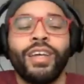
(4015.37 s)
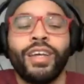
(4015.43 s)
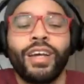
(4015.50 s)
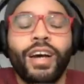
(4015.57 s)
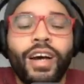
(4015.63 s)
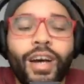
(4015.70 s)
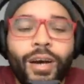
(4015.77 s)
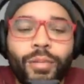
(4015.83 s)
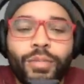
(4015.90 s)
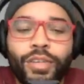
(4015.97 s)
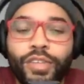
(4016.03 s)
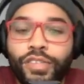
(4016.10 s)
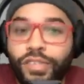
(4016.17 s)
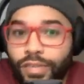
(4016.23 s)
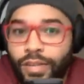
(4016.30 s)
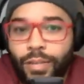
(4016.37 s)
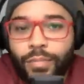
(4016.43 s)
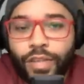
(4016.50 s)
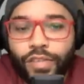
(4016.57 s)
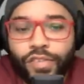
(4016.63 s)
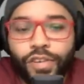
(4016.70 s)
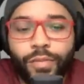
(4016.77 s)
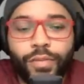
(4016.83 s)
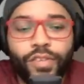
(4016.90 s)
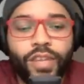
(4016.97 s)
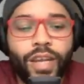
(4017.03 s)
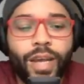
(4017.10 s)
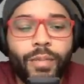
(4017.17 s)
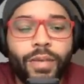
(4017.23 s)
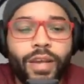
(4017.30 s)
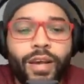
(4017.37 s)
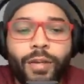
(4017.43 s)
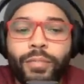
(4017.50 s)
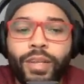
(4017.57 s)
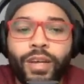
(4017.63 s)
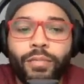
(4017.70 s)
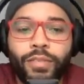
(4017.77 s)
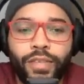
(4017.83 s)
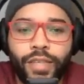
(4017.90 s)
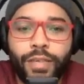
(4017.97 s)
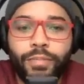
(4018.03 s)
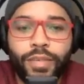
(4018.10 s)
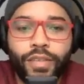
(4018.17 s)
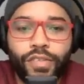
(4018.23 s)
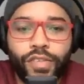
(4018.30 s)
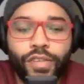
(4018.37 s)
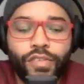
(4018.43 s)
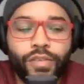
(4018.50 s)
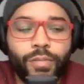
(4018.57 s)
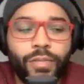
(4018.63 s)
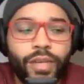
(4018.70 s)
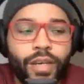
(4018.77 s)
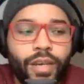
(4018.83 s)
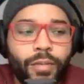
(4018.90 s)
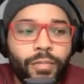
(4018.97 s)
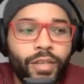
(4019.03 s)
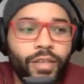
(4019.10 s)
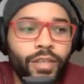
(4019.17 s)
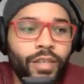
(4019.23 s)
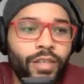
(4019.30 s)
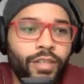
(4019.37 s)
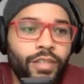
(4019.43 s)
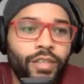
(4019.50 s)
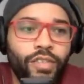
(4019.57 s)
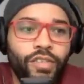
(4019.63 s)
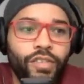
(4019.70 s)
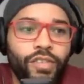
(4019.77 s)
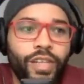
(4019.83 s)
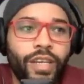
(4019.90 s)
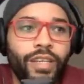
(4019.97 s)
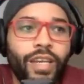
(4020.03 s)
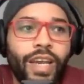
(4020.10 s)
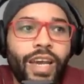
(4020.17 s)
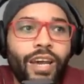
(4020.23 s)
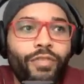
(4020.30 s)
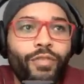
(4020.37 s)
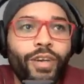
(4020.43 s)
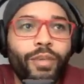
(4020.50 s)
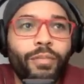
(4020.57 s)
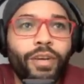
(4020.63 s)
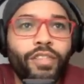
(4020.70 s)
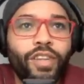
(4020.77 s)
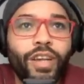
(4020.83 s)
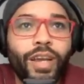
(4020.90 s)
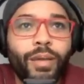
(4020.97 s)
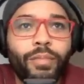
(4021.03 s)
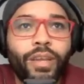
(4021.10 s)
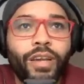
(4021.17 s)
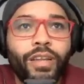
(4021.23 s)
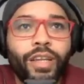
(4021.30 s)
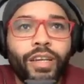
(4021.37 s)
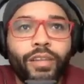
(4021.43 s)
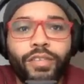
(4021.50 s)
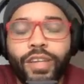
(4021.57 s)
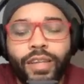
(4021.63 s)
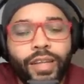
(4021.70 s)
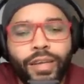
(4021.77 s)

because um, I've been serving time now. I've been I'm deep in the system now. I've been this is like halfway in my time now. Like it's not like